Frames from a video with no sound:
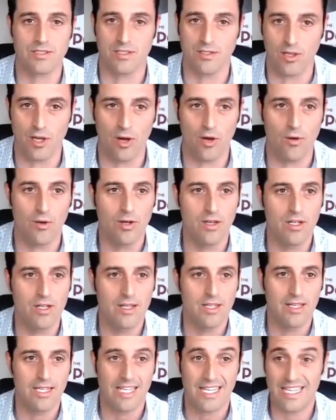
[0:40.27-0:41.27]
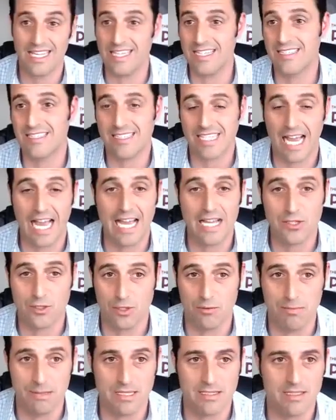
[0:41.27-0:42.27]
know inside your
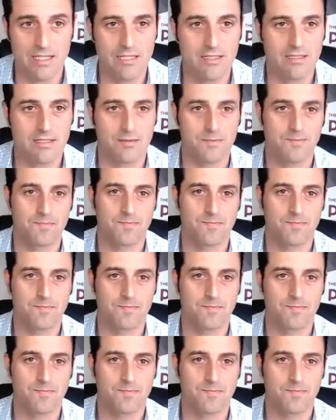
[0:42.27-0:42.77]
business.